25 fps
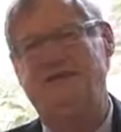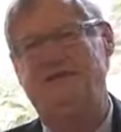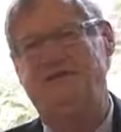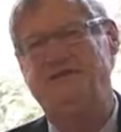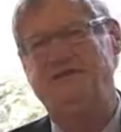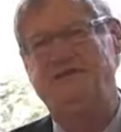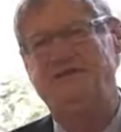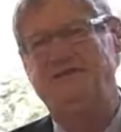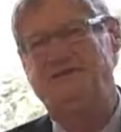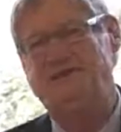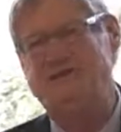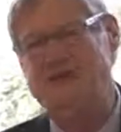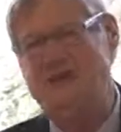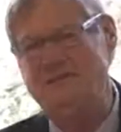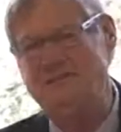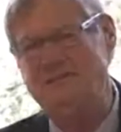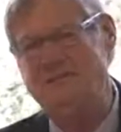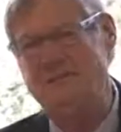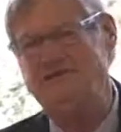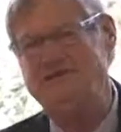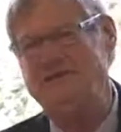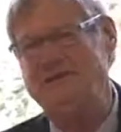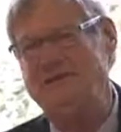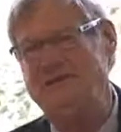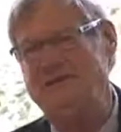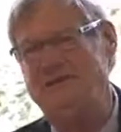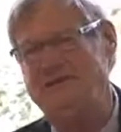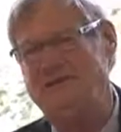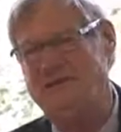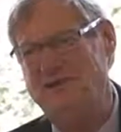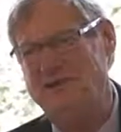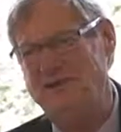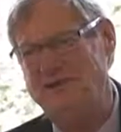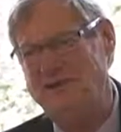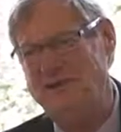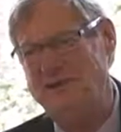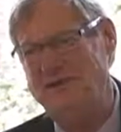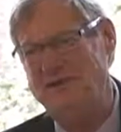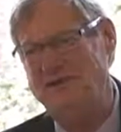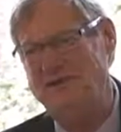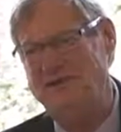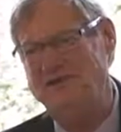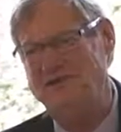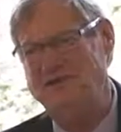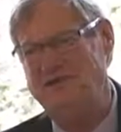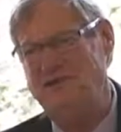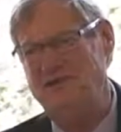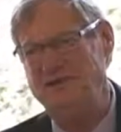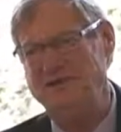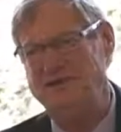of this 10% of
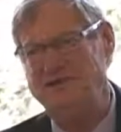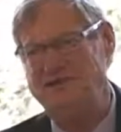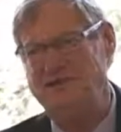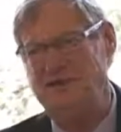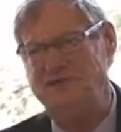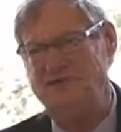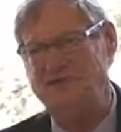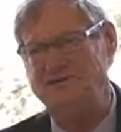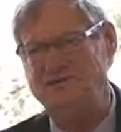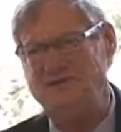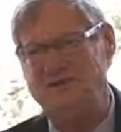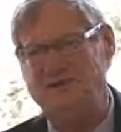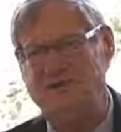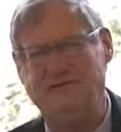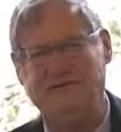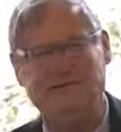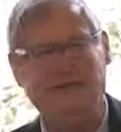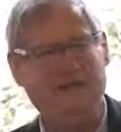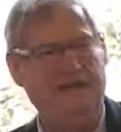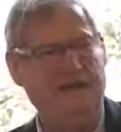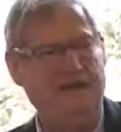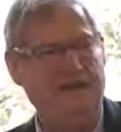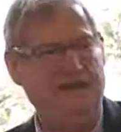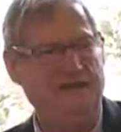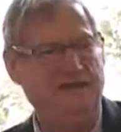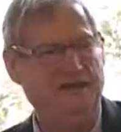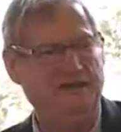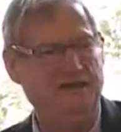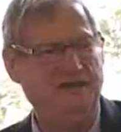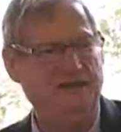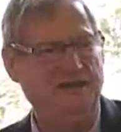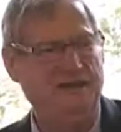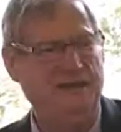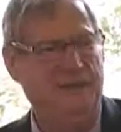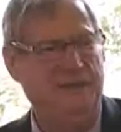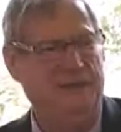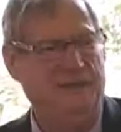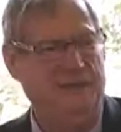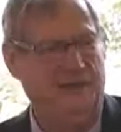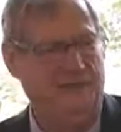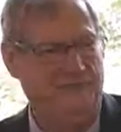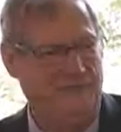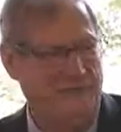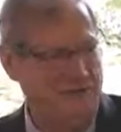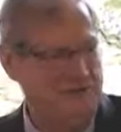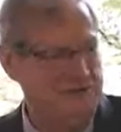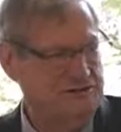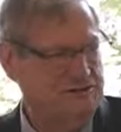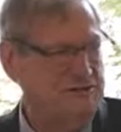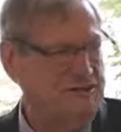Canadians, only 10% of Canadians are
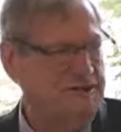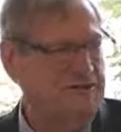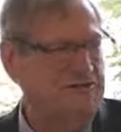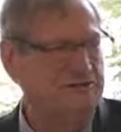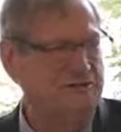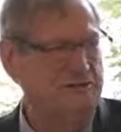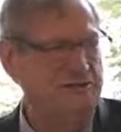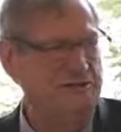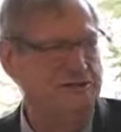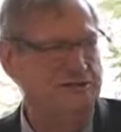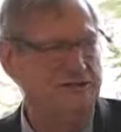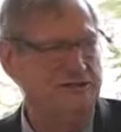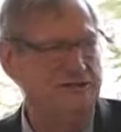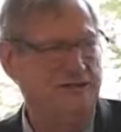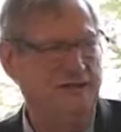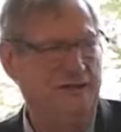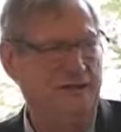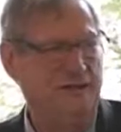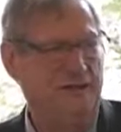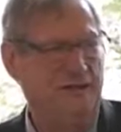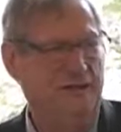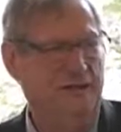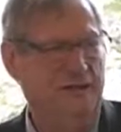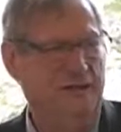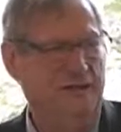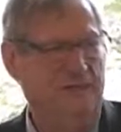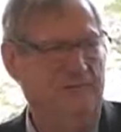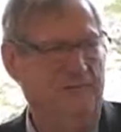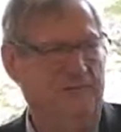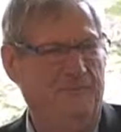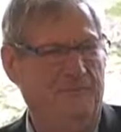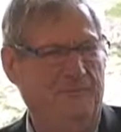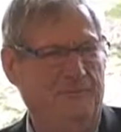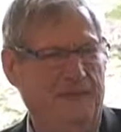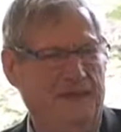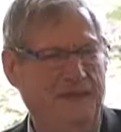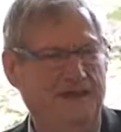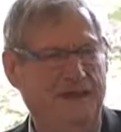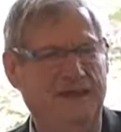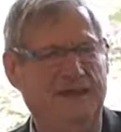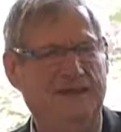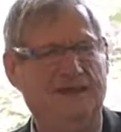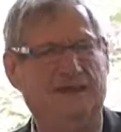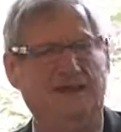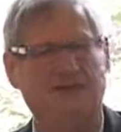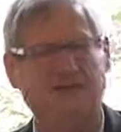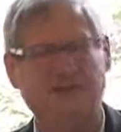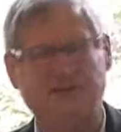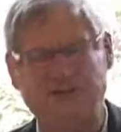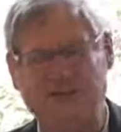First Nations, but in
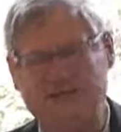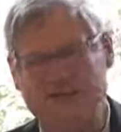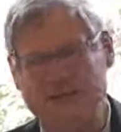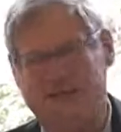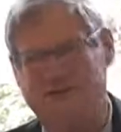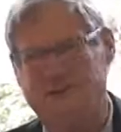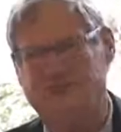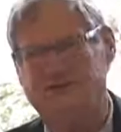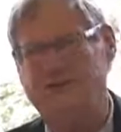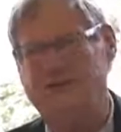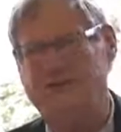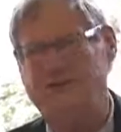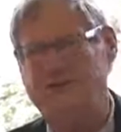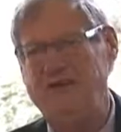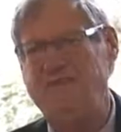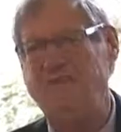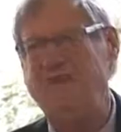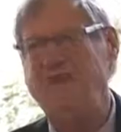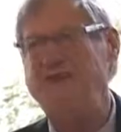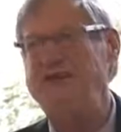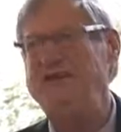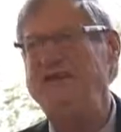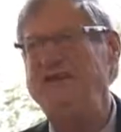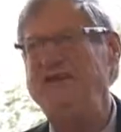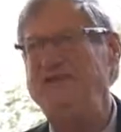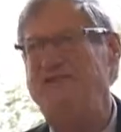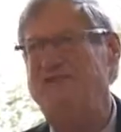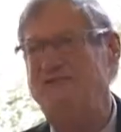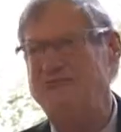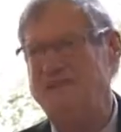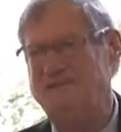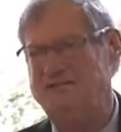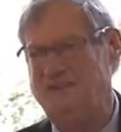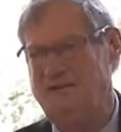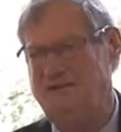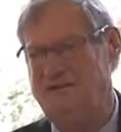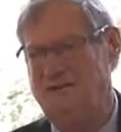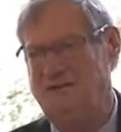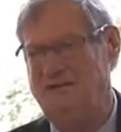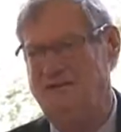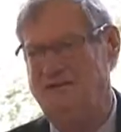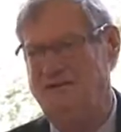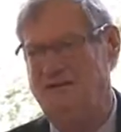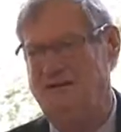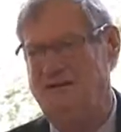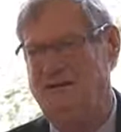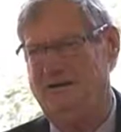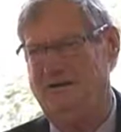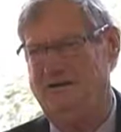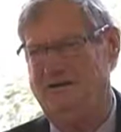our jails, 15%
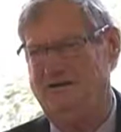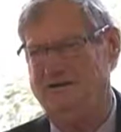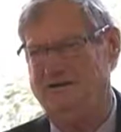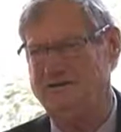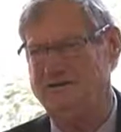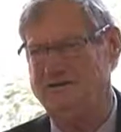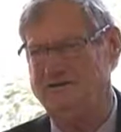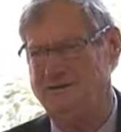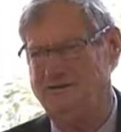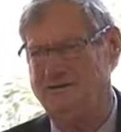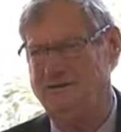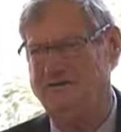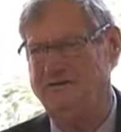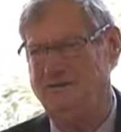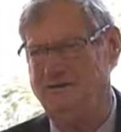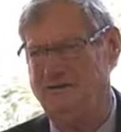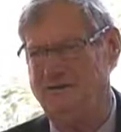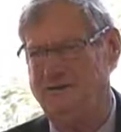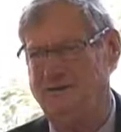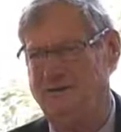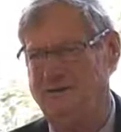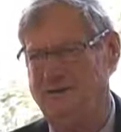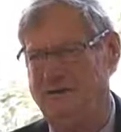are First Nations.